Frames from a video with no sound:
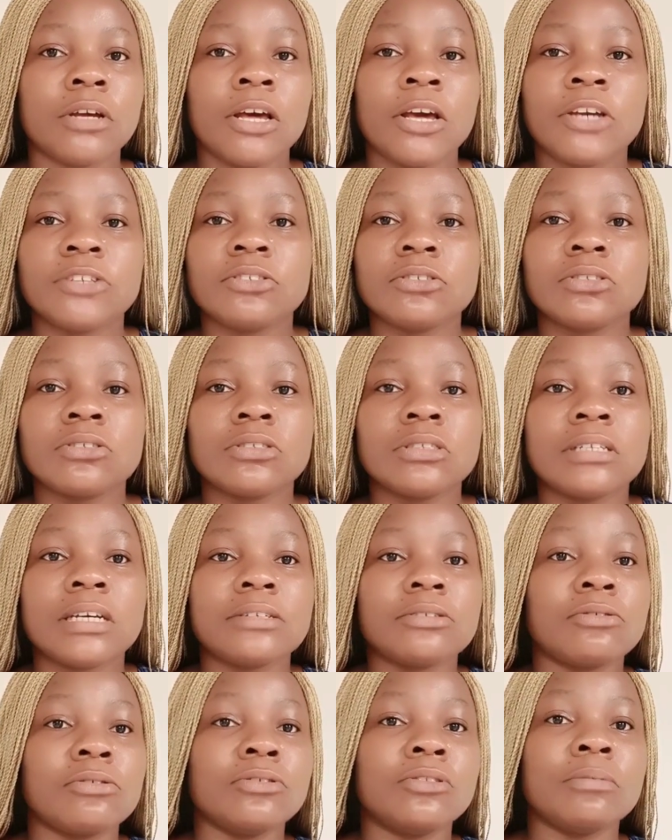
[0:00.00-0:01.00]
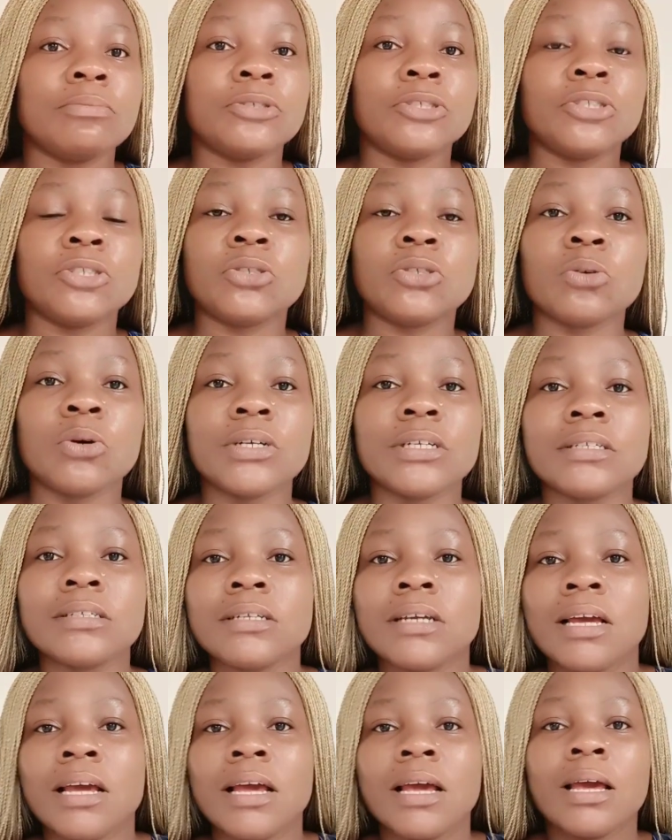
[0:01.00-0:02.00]
It's not something that you're going to be
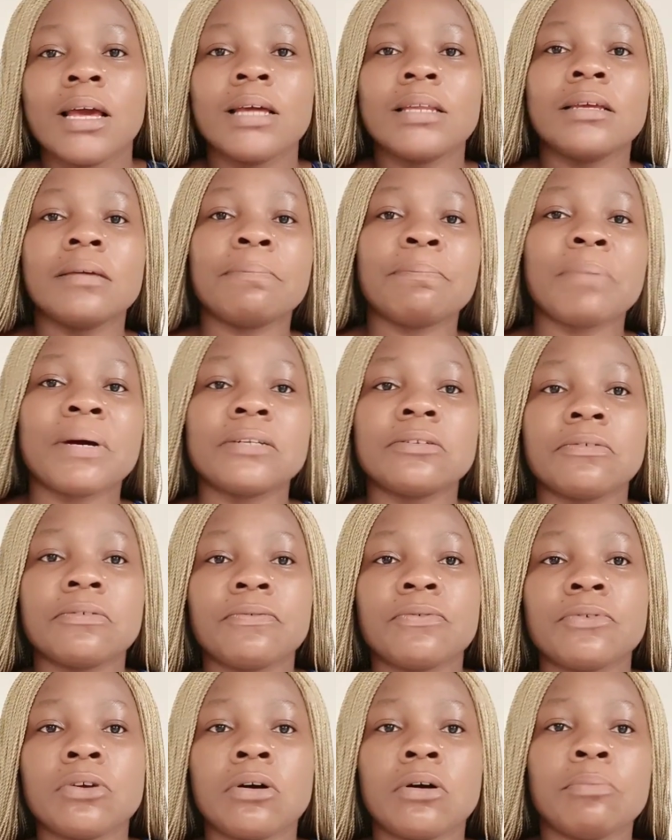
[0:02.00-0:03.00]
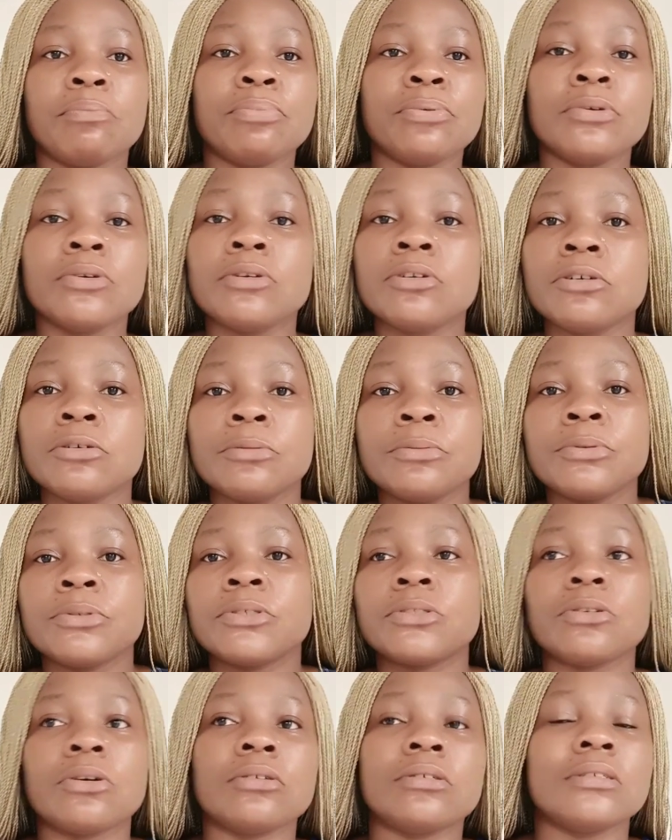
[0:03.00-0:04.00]
showing any part of your
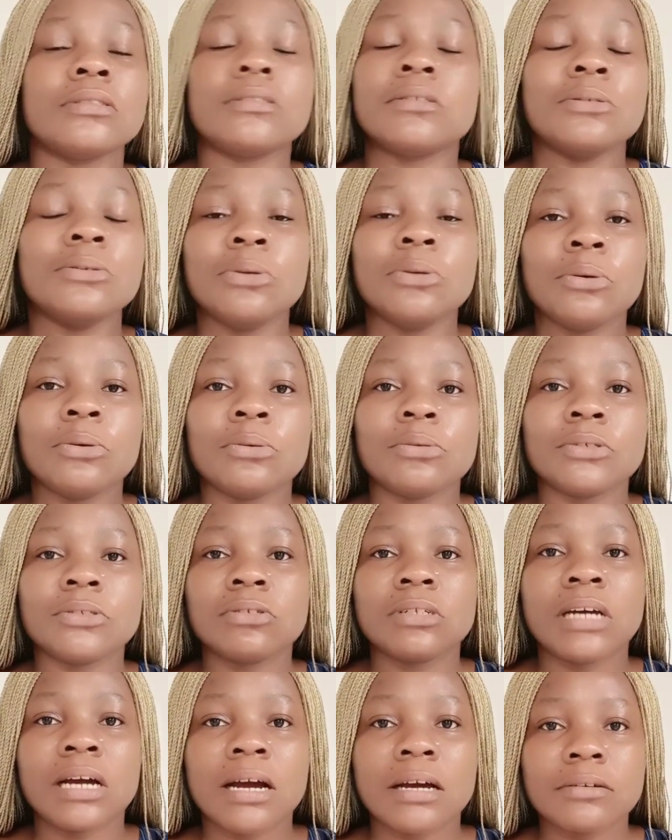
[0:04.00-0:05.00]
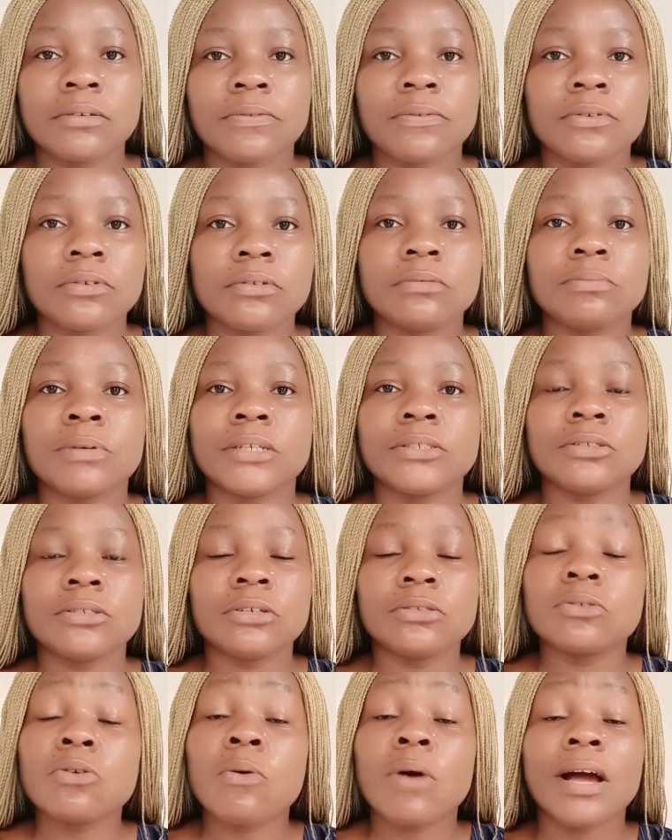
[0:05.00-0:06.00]
boobs, your this, no, it's not that kind of clothes brand.
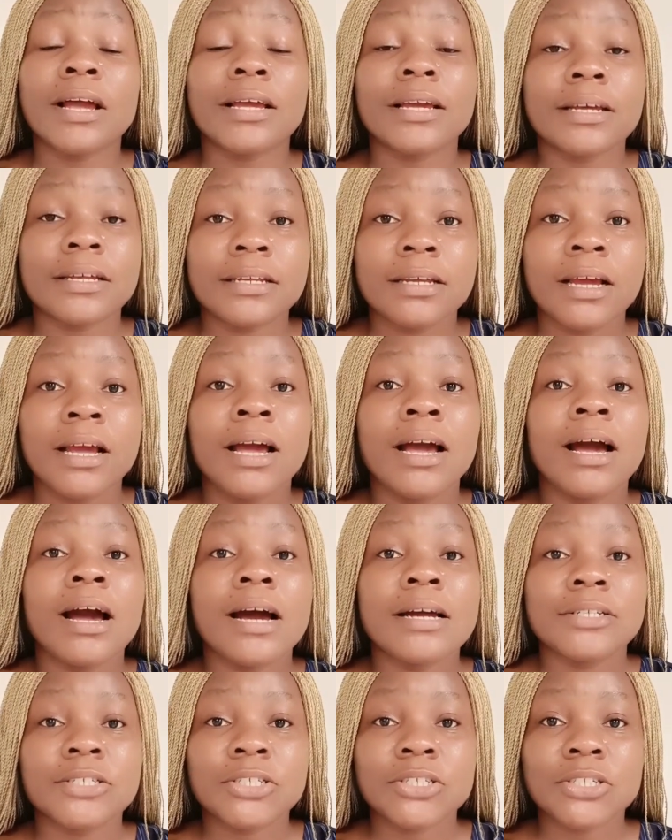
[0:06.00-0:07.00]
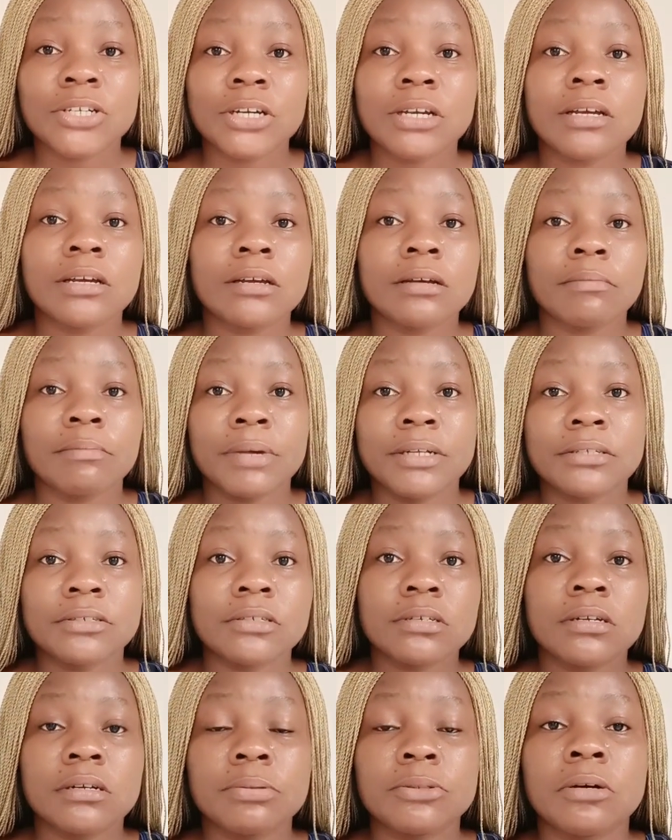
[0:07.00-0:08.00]
Just go ahead and check my
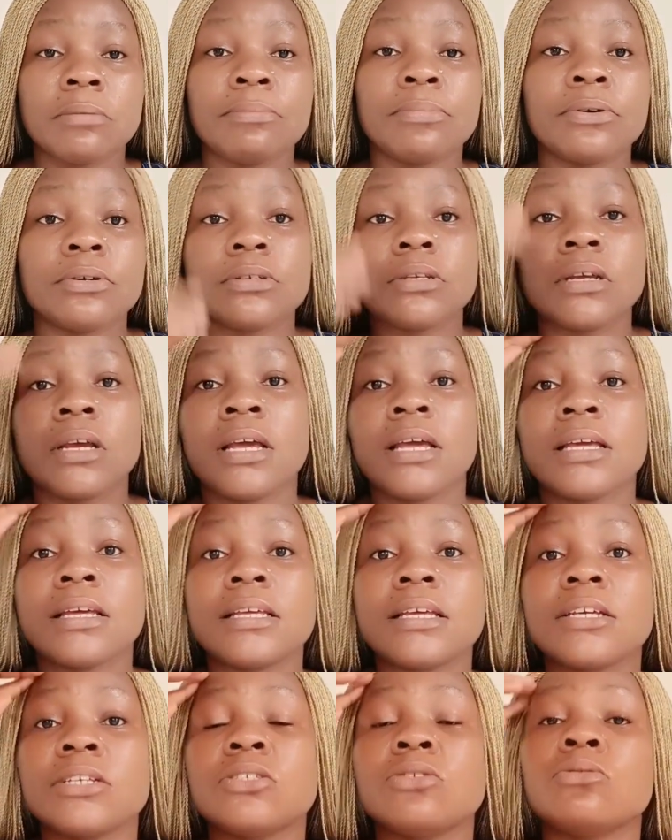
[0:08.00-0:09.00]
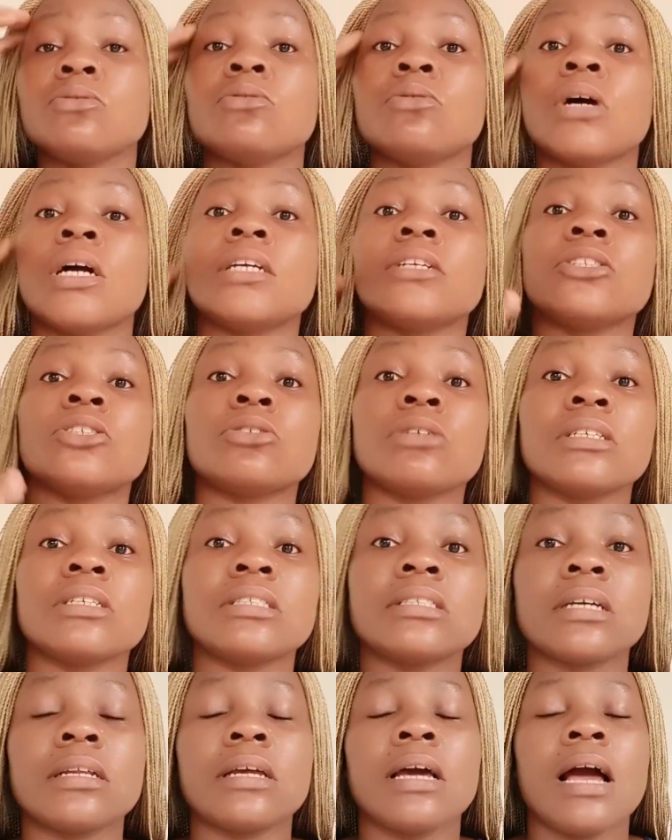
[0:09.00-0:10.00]
description box in case you are
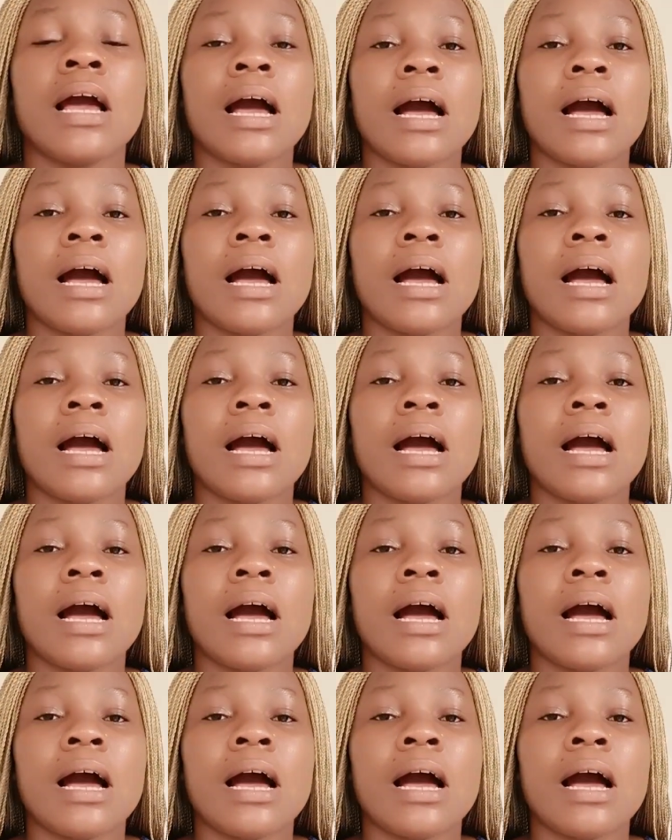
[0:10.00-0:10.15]
interested.